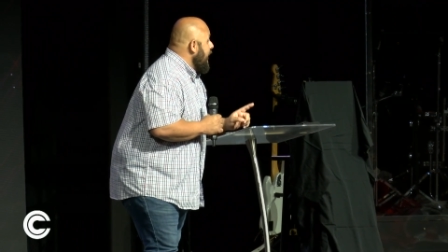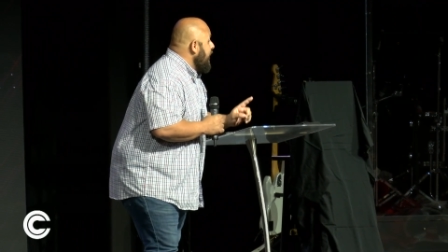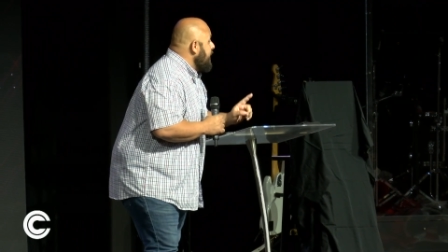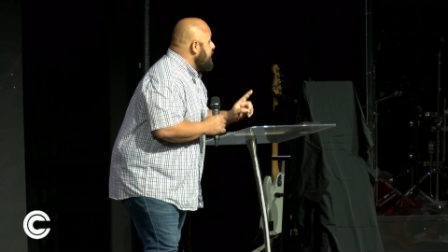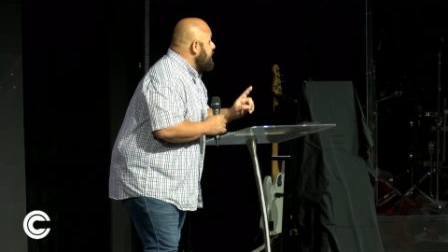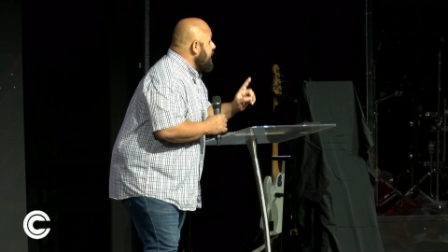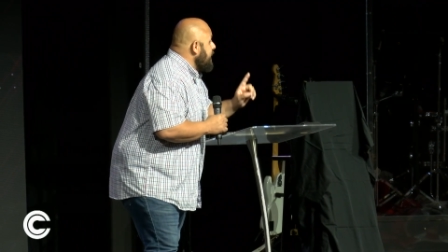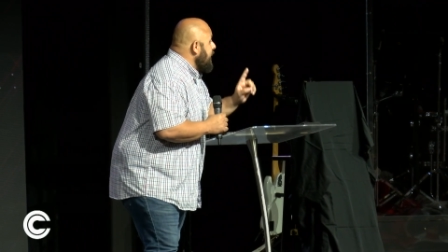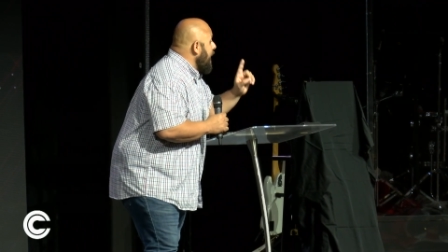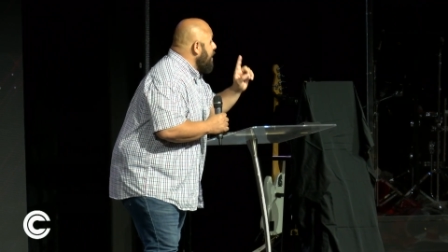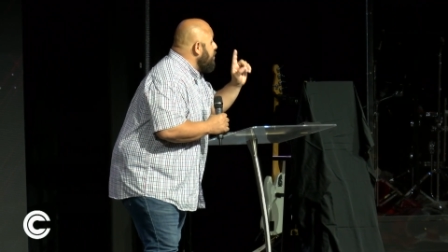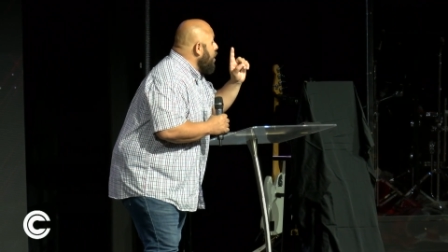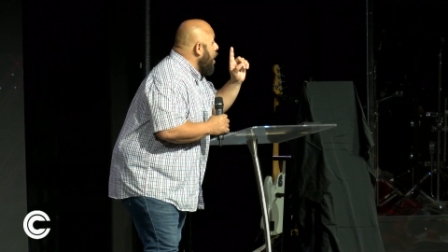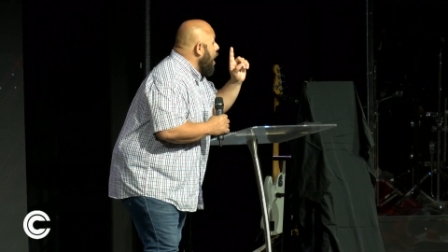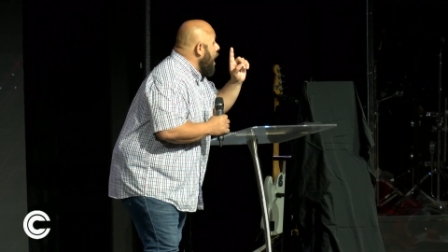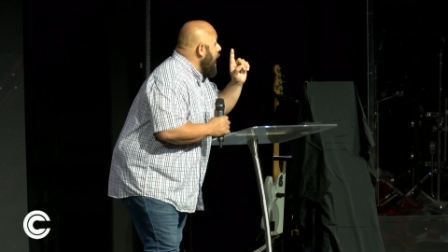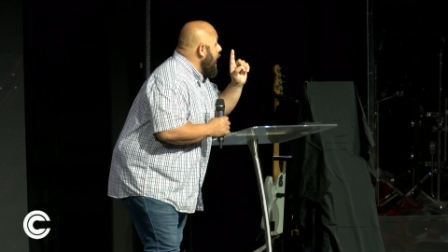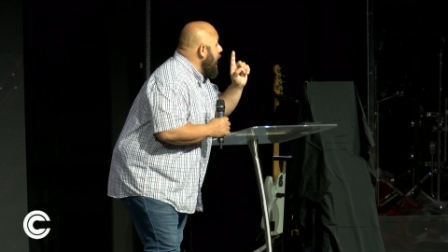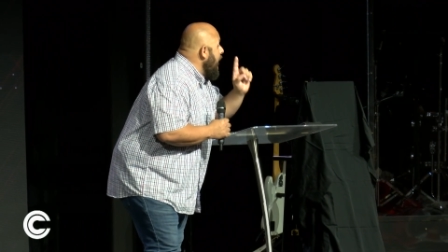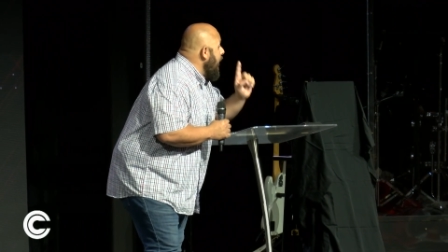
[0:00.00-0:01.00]
He said, I
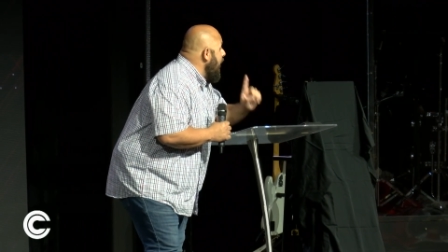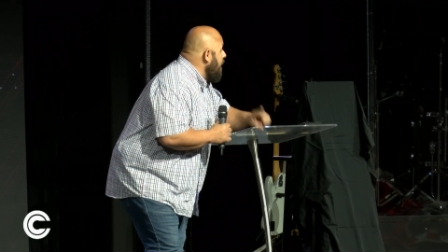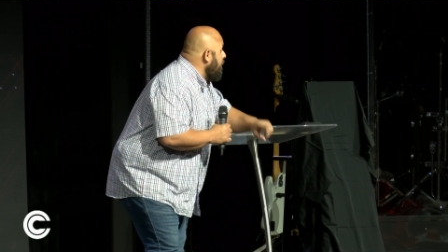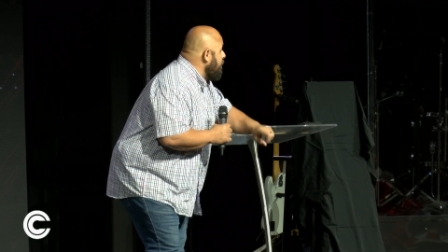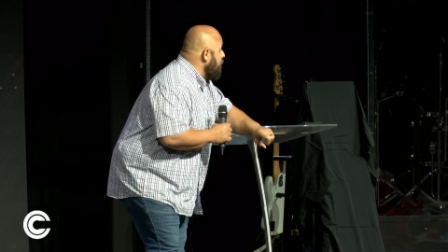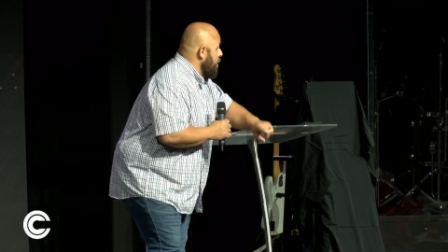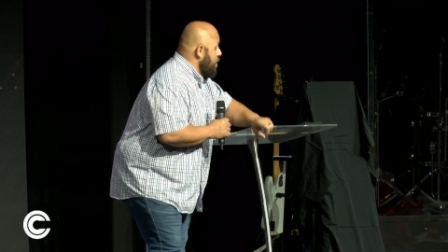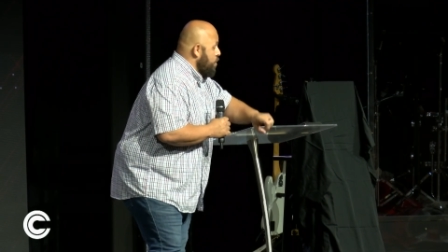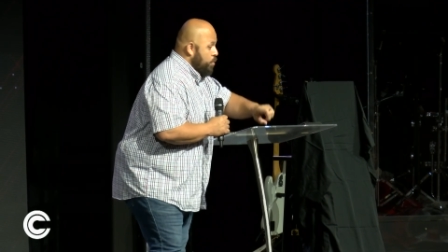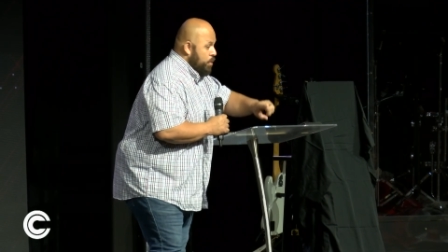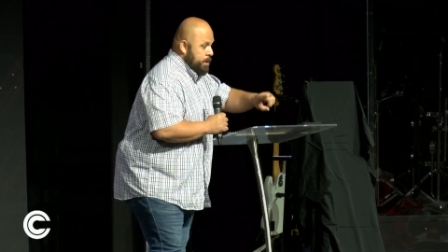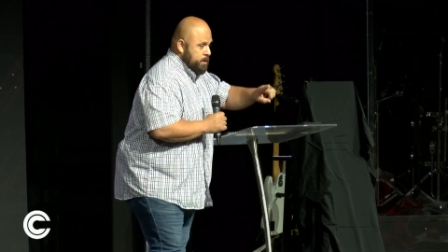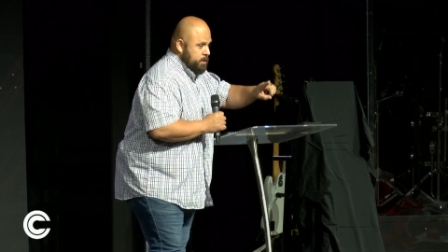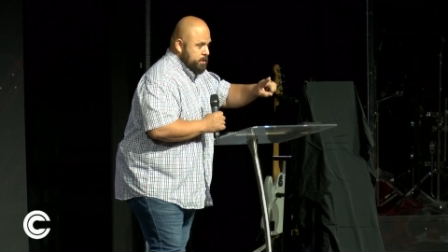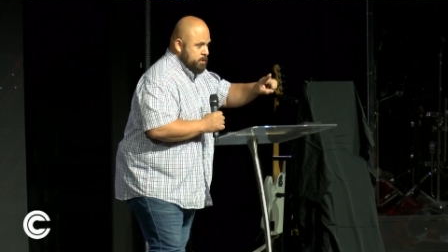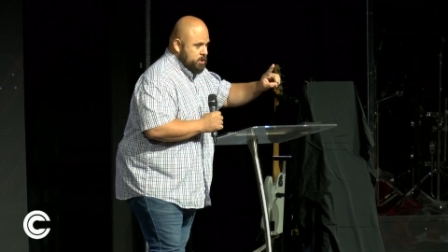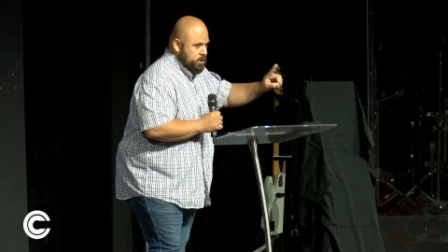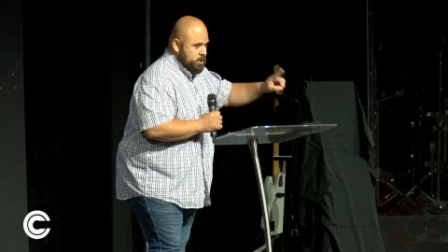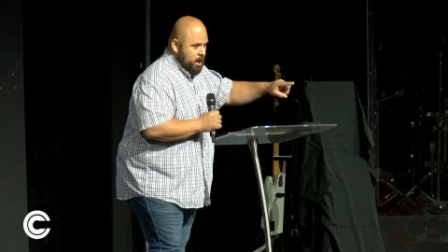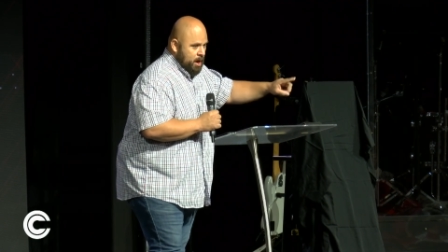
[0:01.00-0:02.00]
thought
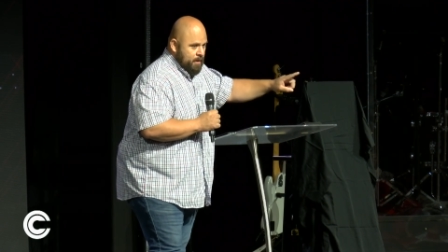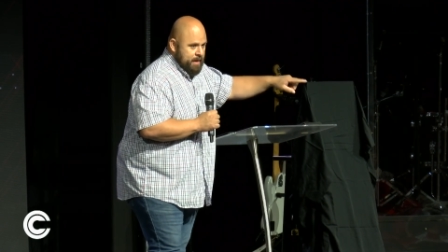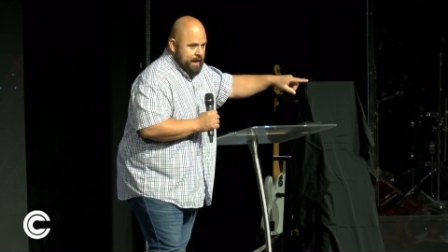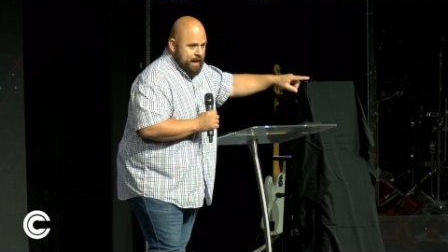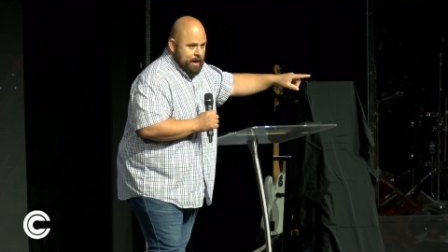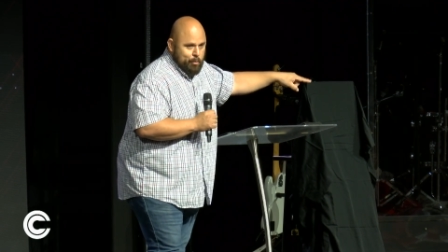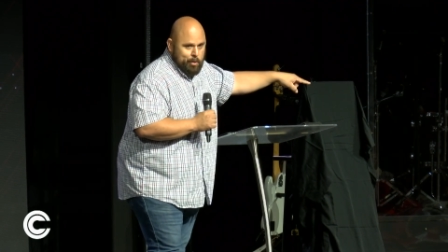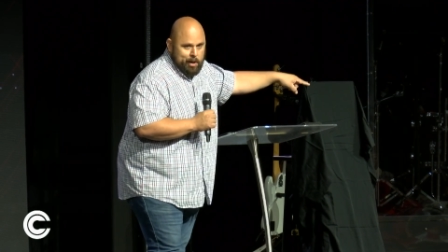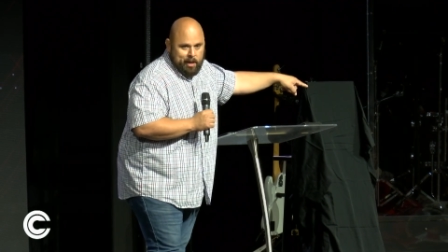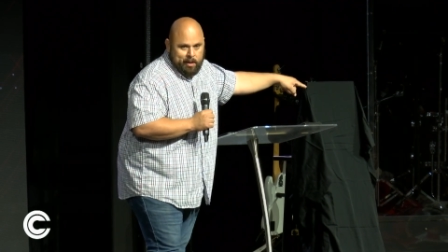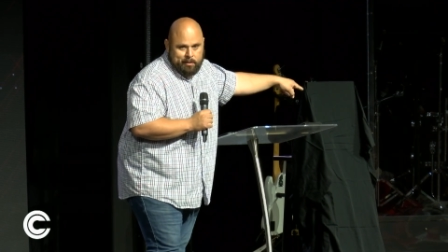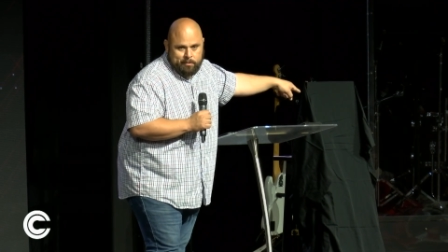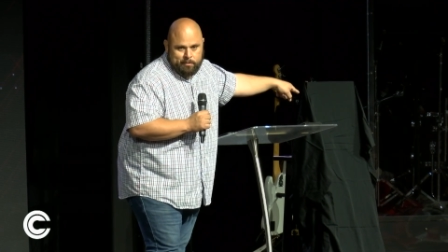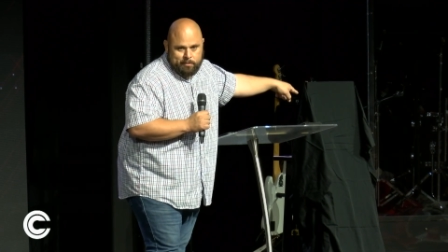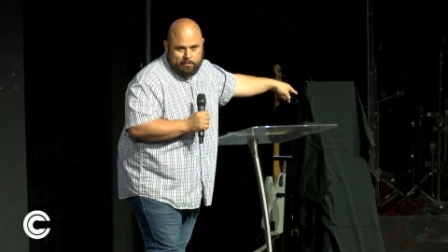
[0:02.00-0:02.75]
everyone saw that way.